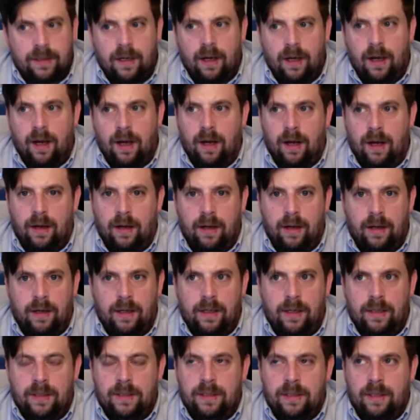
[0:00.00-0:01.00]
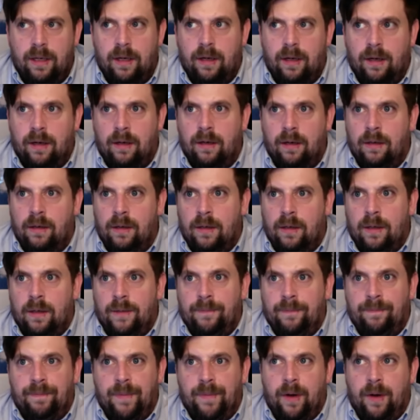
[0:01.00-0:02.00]
It is their
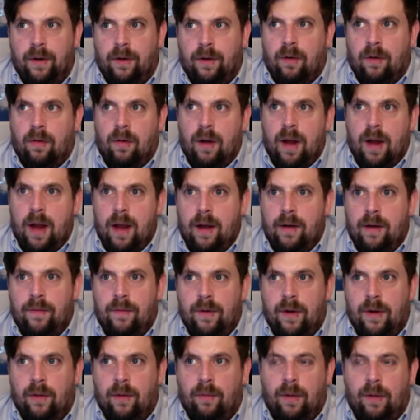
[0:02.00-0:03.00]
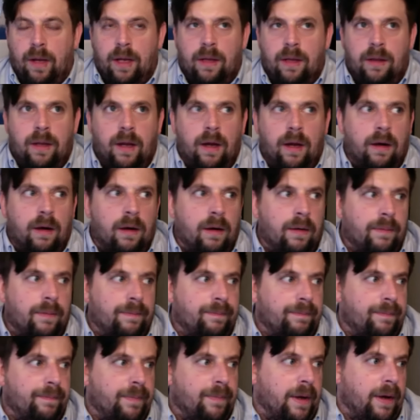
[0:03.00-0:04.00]
creative, you know, like their,
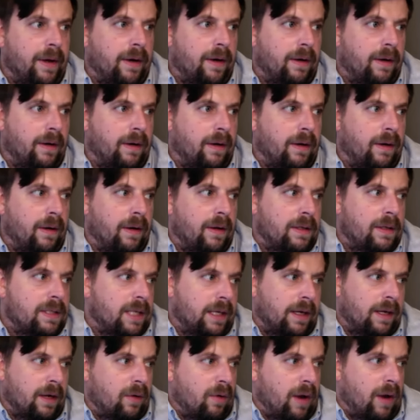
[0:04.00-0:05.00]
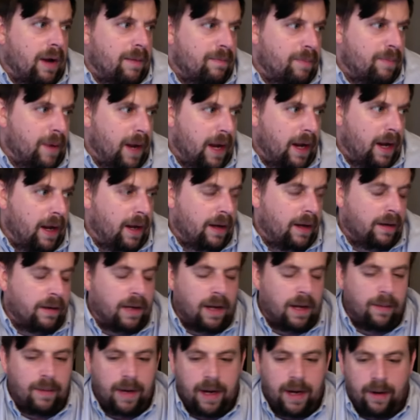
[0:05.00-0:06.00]
it's like a great band
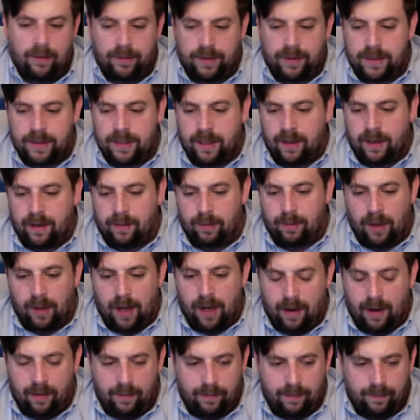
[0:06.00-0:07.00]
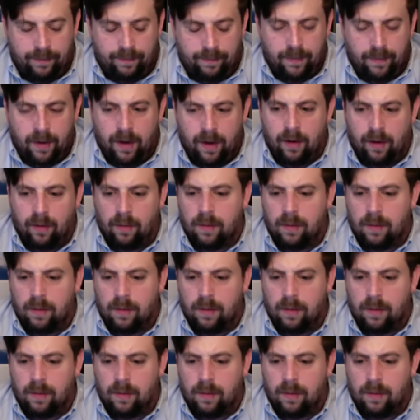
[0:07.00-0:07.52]
coming out with a terrible album, you know,